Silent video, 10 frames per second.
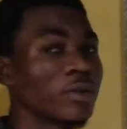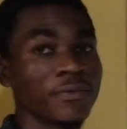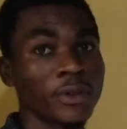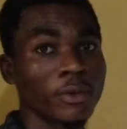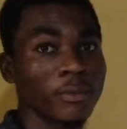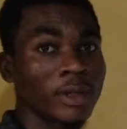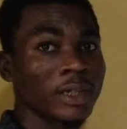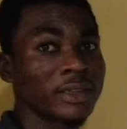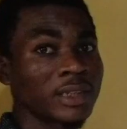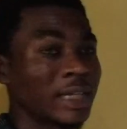of
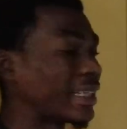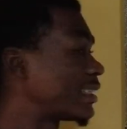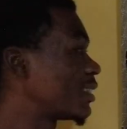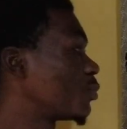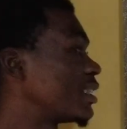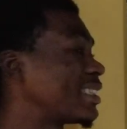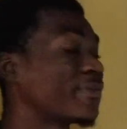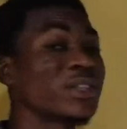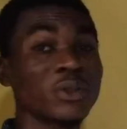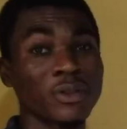numbers and I did with
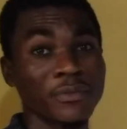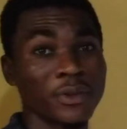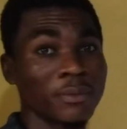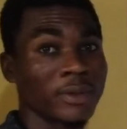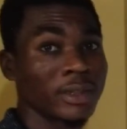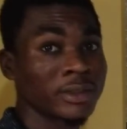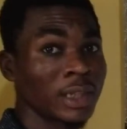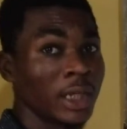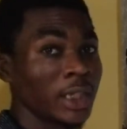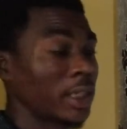division of numbers
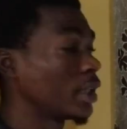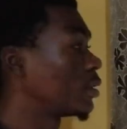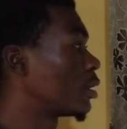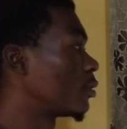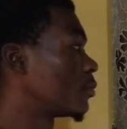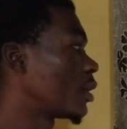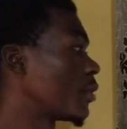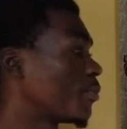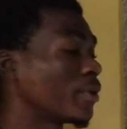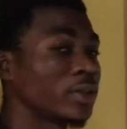
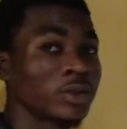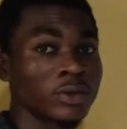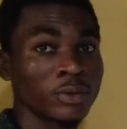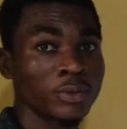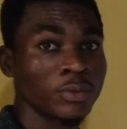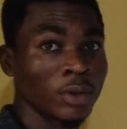in base 2.